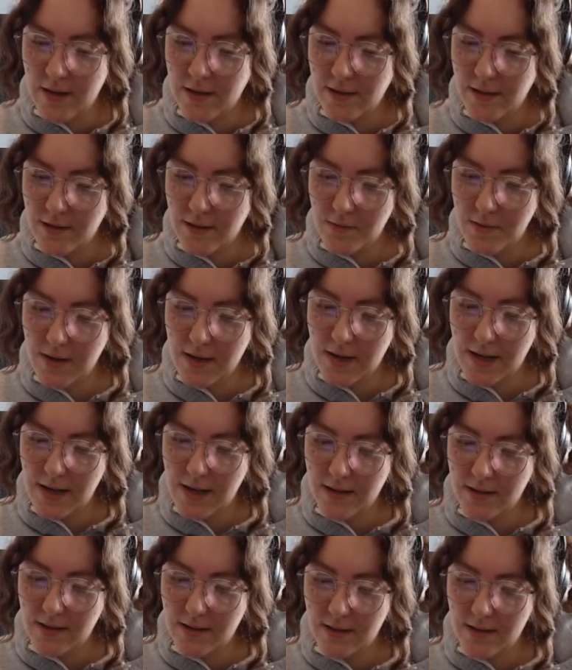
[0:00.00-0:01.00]
Do I need
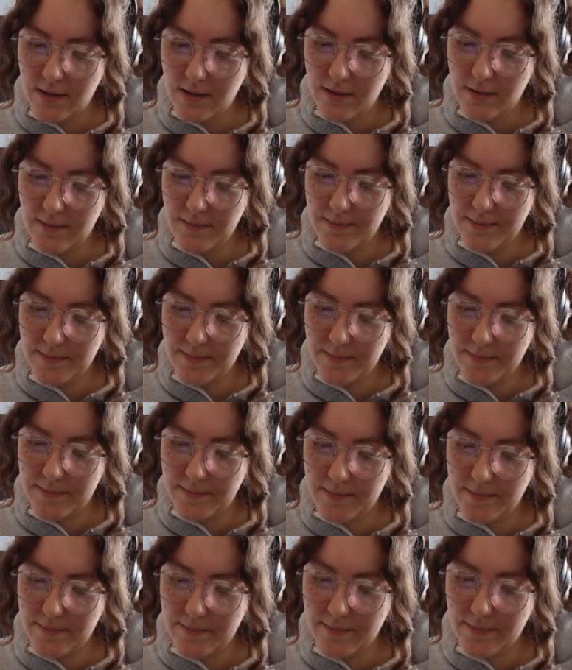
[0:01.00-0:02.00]
to?
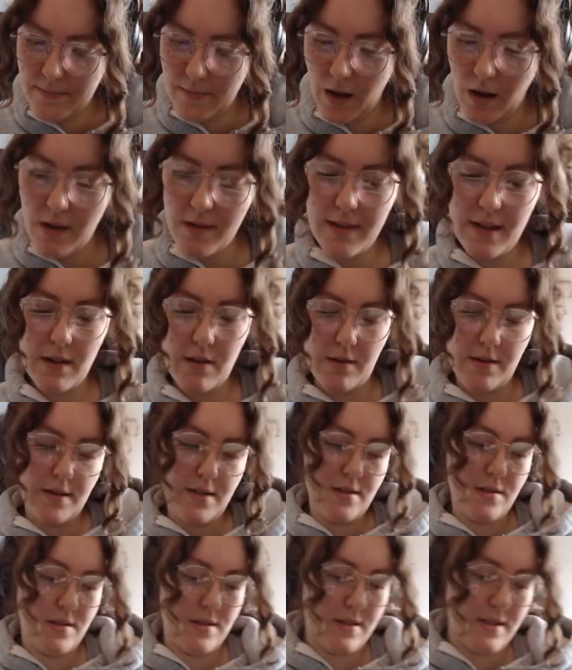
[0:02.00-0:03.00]
I think I can
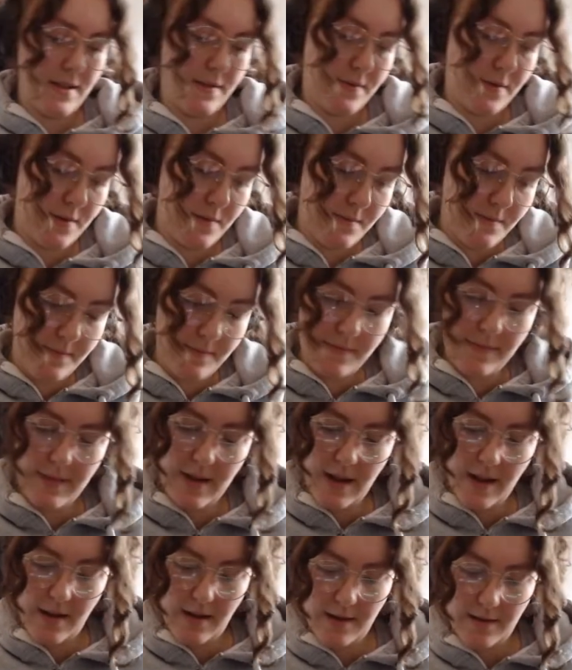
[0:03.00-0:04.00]
just leave them.
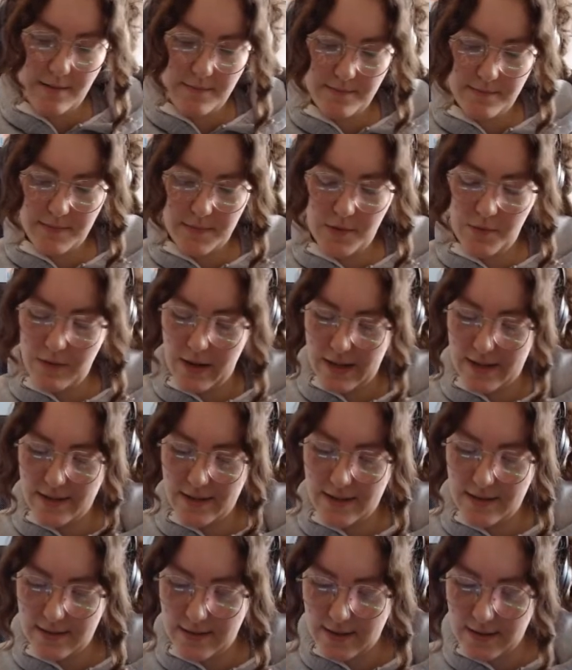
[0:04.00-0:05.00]
They are, the rest
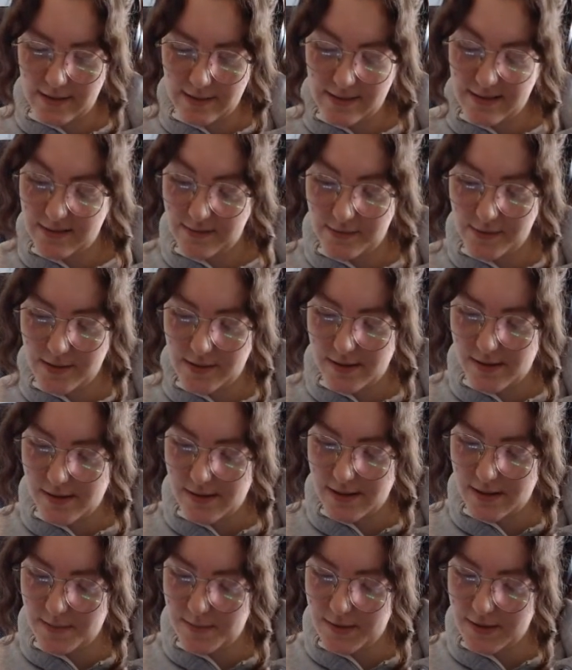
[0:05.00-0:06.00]
is like a different
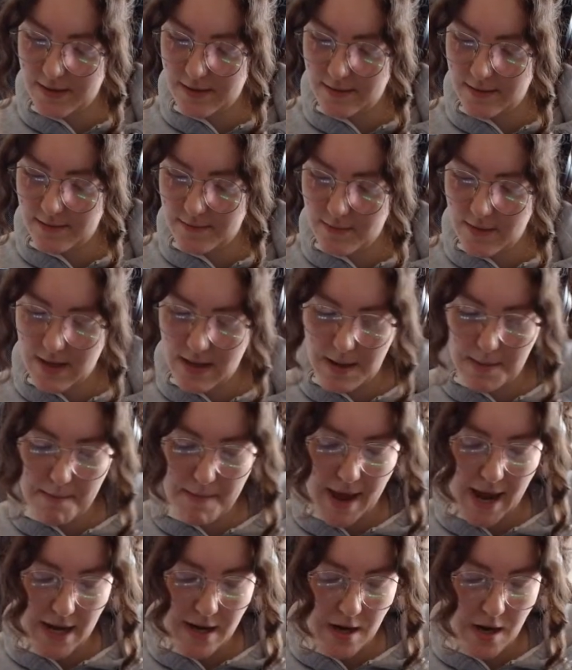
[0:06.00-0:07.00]
size, but it doesn't really
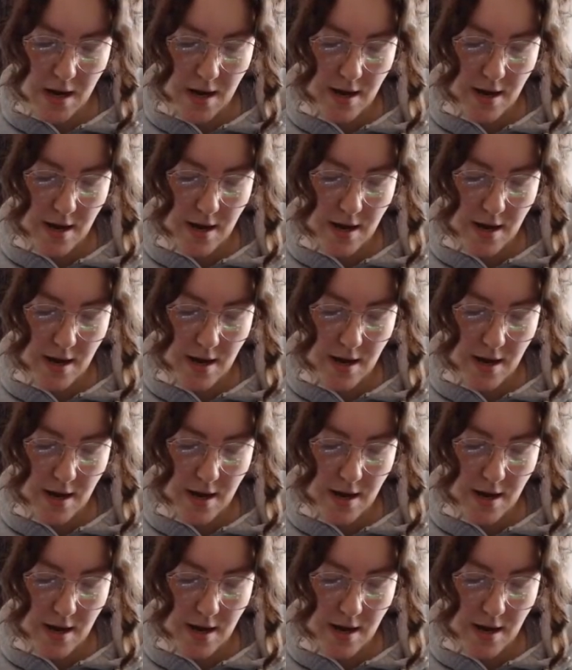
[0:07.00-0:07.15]
matter.